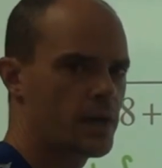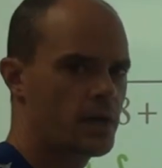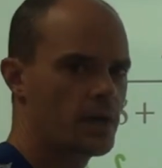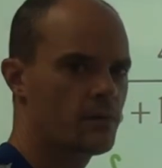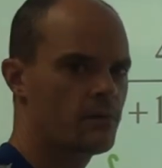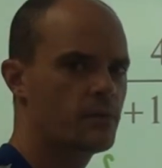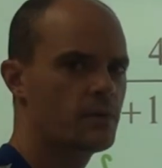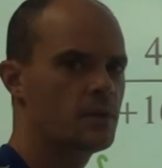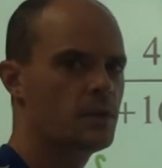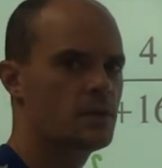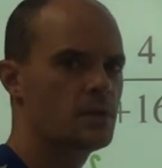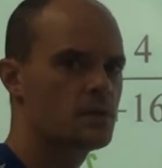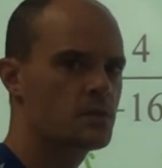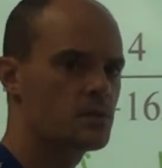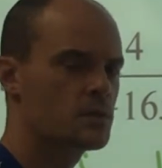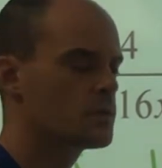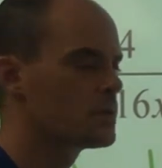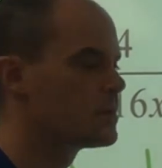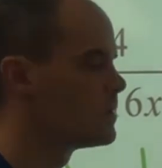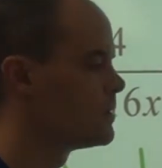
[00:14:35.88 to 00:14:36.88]
enough of
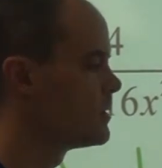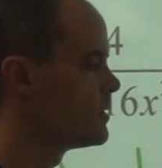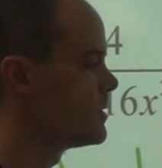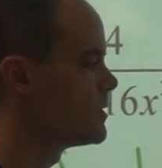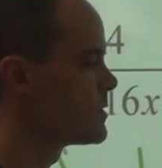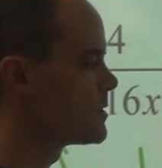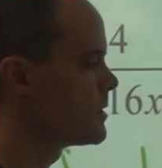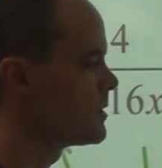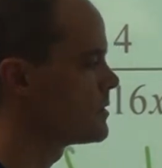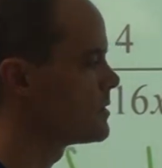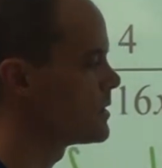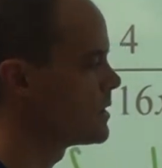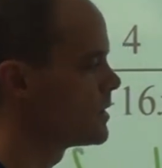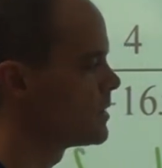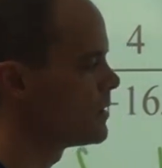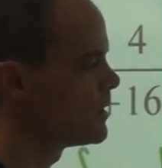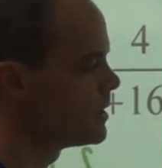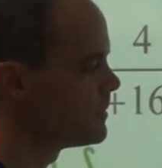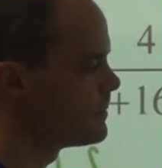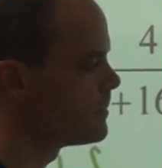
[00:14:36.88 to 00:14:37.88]
these, you start to get a
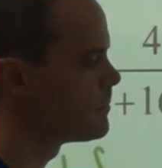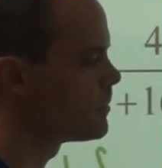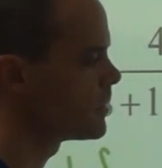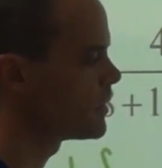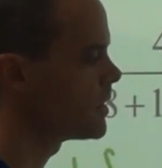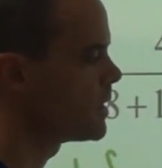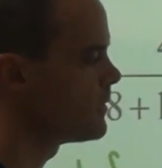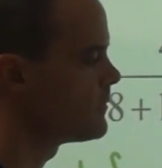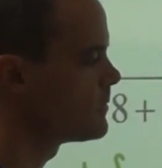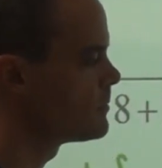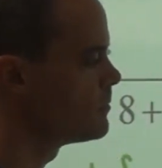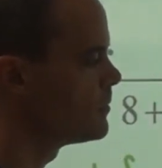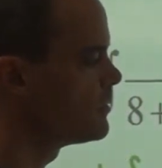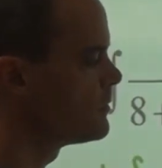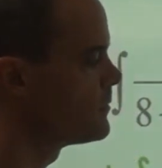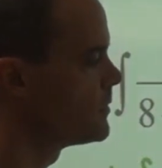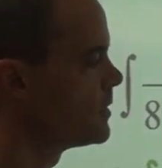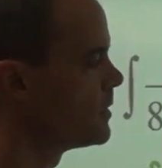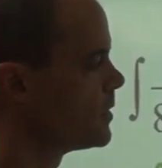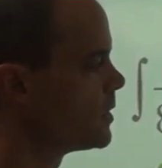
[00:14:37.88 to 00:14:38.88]
little bit more comfortable,
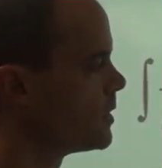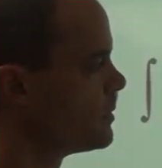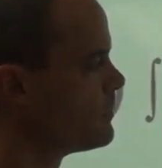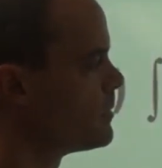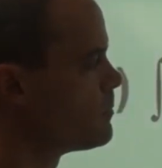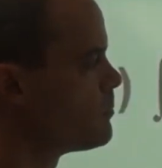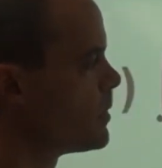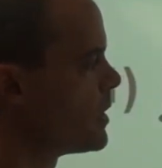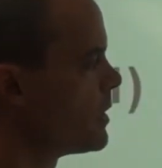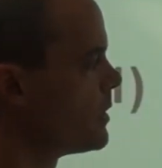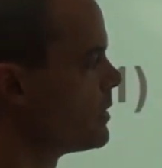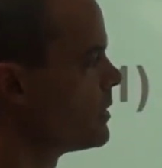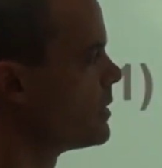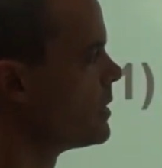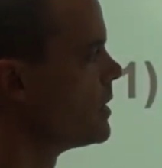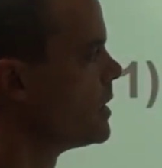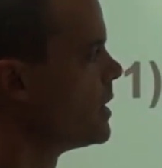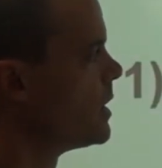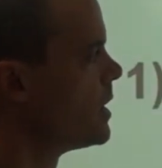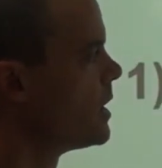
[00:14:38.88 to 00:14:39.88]
feel a little bit better
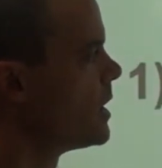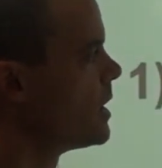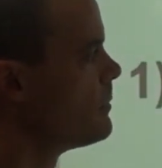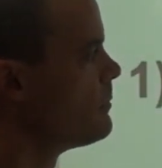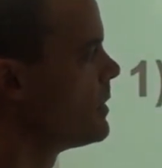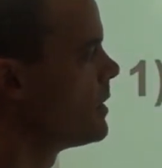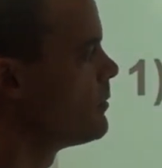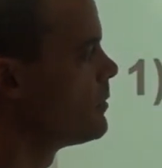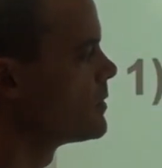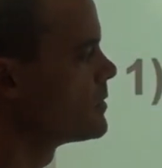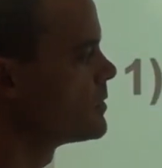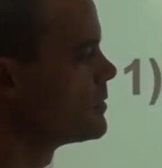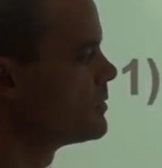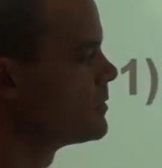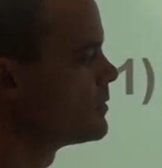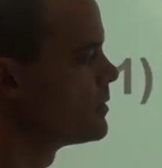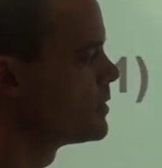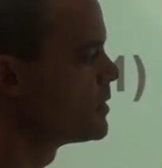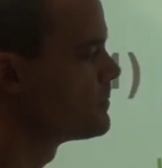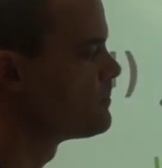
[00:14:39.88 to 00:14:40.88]
about what you're
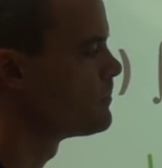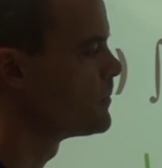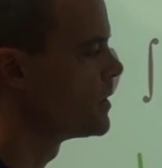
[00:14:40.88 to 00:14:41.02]
doing.